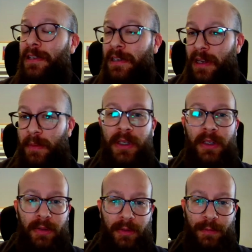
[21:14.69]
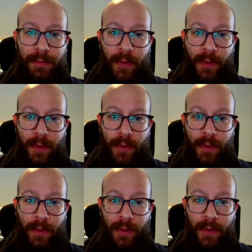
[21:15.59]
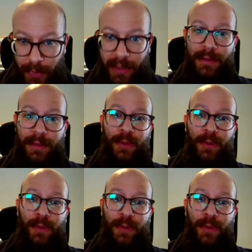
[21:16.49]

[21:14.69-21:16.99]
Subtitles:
substitute for experience,